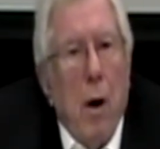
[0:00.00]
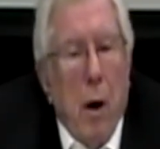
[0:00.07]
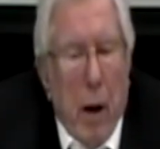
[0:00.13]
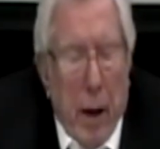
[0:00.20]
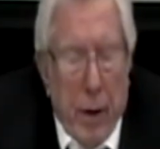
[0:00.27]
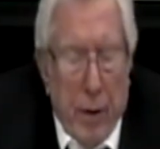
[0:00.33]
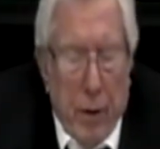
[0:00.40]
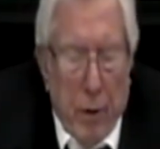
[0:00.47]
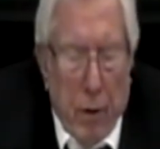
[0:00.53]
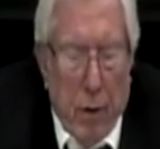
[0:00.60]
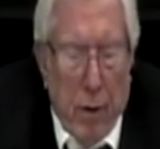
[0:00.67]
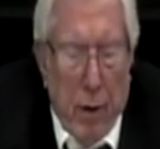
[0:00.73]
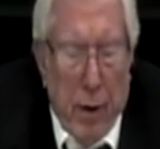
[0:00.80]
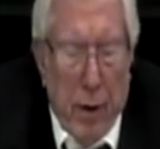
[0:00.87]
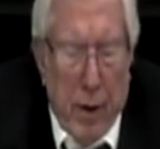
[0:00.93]
And
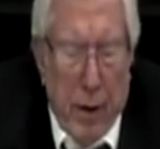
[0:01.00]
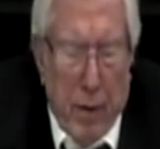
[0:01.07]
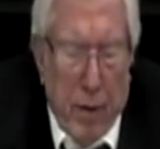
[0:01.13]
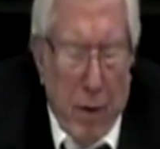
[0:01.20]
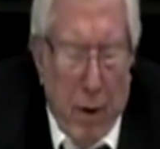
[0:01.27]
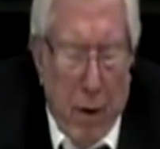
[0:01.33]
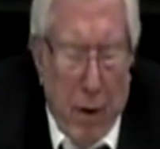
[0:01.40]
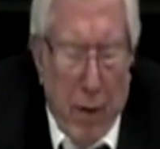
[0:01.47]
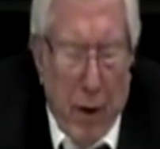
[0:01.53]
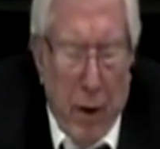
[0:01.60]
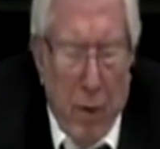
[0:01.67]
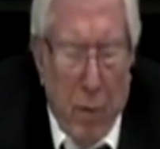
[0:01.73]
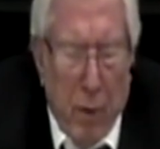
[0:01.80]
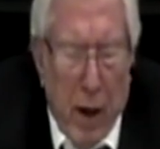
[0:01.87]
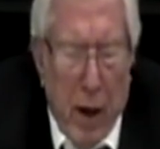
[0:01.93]
so he took all
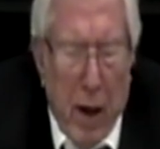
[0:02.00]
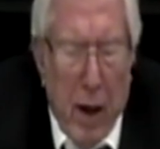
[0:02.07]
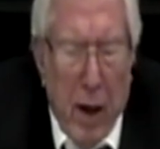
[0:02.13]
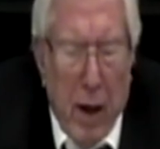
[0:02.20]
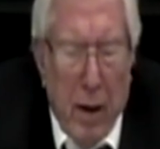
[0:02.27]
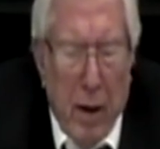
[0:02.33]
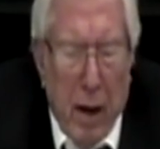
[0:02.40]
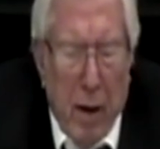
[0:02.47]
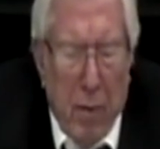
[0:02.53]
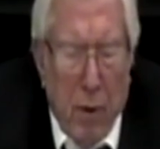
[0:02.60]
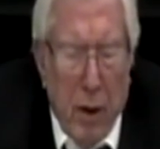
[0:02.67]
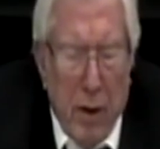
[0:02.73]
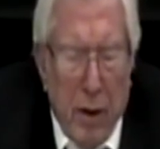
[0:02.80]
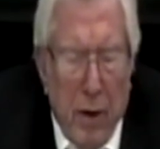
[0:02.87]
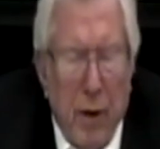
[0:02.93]
that away and I
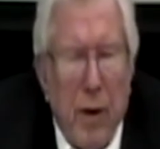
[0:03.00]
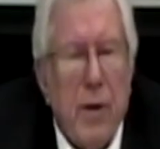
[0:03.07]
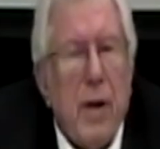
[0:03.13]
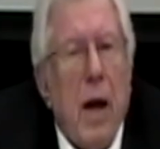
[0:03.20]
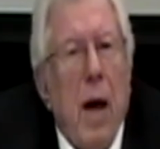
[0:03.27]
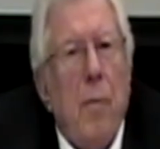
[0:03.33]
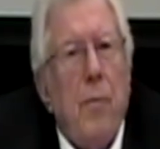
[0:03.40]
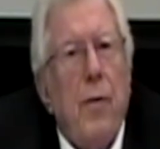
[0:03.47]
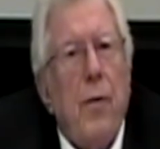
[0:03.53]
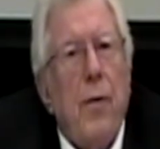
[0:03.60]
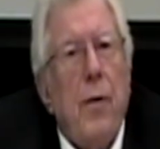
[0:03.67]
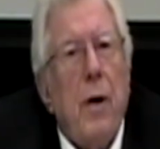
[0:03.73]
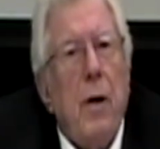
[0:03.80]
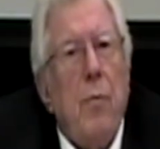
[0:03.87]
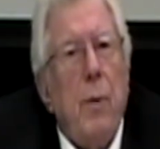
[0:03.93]
was in this camp for
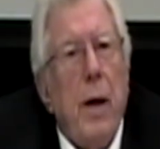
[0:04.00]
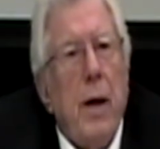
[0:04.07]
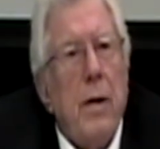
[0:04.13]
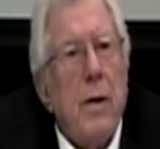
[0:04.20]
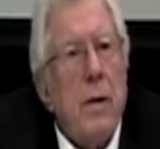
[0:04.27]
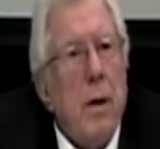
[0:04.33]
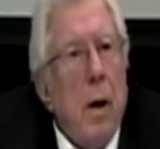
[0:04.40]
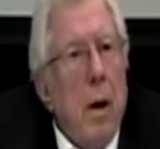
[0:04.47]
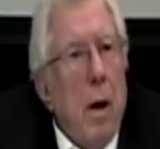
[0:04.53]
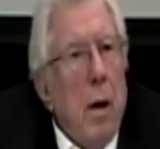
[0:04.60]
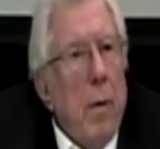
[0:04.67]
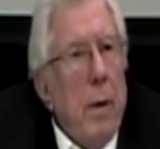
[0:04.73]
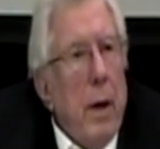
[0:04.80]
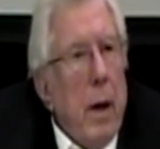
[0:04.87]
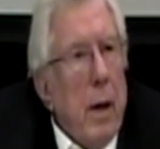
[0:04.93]
three weeks
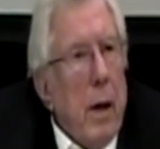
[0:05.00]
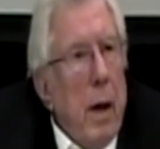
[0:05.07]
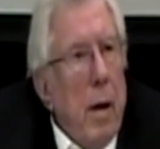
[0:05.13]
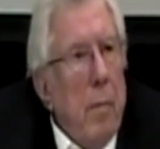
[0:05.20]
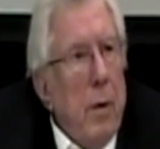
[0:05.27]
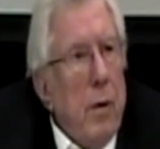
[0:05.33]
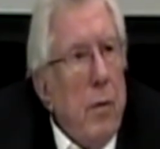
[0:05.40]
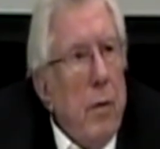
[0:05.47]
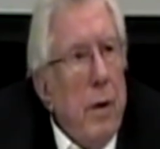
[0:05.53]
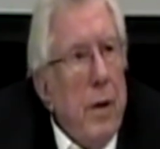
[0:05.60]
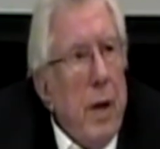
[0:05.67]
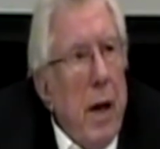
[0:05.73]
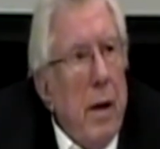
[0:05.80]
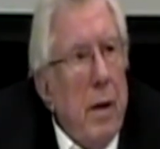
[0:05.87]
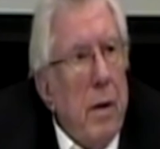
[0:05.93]
when I came into a
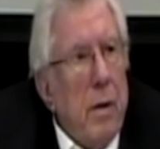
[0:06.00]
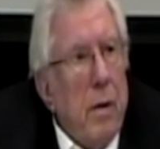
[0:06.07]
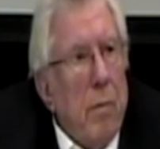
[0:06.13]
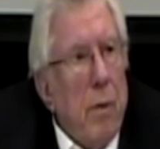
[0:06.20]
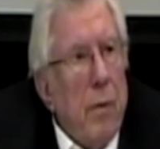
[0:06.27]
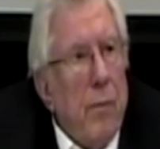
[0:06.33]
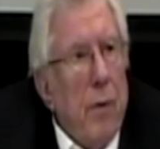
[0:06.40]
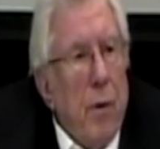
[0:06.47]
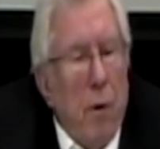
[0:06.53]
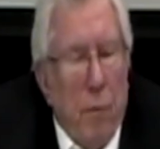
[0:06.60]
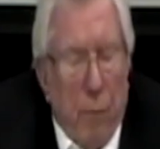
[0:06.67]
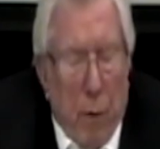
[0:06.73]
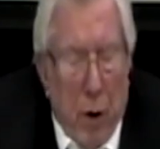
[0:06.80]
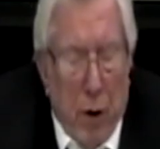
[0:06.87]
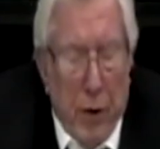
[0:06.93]
tent that was full
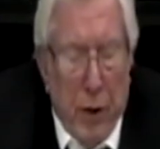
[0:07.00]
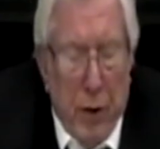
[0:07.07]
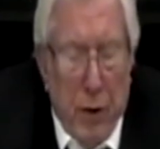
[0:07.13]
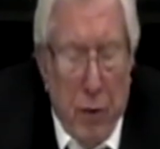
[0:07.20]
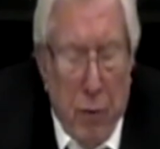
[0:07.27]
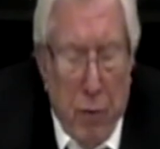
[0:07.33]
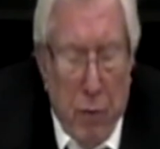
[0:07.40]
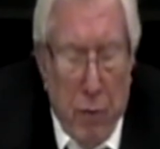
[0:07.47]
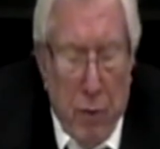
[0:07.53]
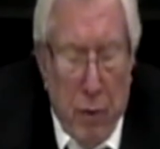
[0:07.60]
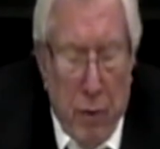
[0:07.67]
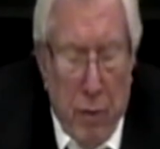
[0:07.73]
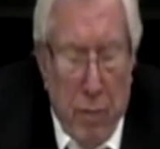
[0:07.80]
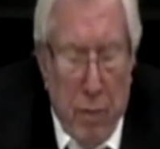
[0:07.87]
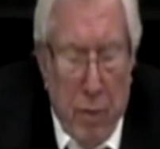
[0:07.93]
of water, two
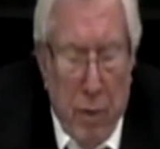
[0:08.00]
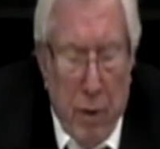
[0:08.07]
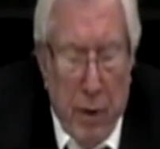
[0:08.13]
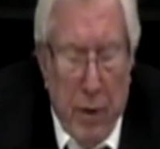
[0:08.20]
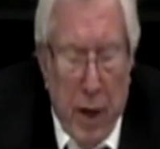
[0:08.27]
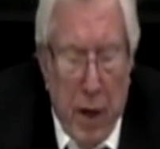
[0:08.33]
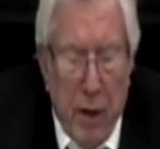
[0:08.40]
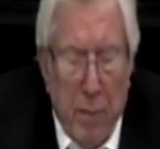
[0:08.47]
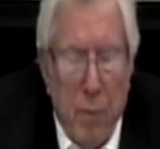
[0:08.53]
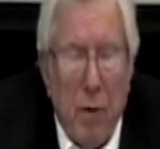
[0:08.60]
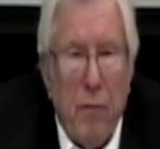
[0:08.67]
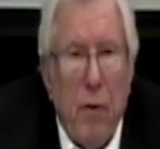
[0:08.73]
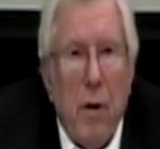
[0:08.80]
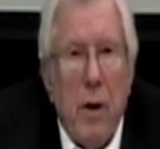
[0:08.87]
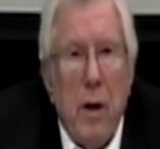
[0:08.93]
uh, SS-men,
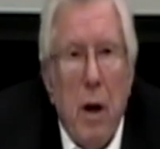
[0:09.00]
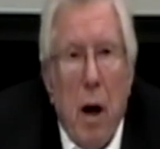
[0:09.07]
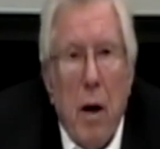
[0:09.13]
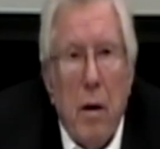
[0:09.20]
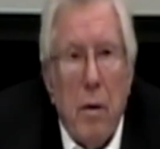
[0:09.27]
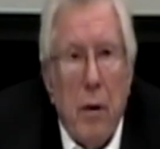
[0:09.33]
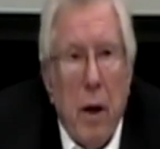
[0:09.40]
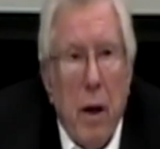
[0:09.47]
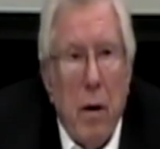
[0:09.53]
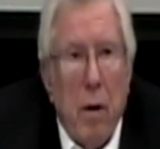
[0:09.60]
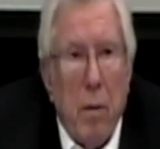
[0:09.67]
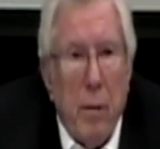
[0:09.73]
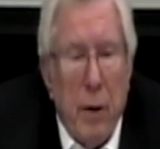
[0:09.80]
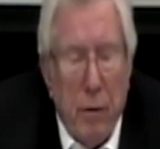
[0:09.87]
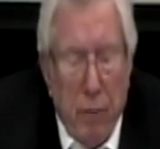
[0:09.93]
very young, they had
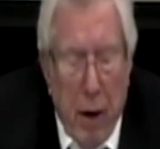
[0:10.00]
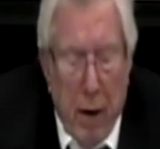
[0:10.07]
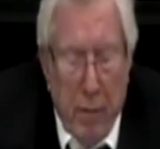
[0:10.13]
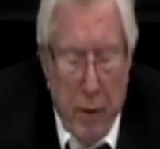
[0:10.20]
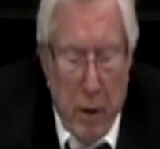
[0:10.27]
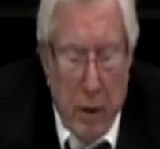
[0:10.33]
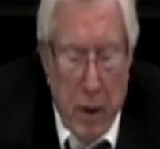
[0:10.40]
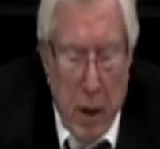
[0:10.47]
all been drafted,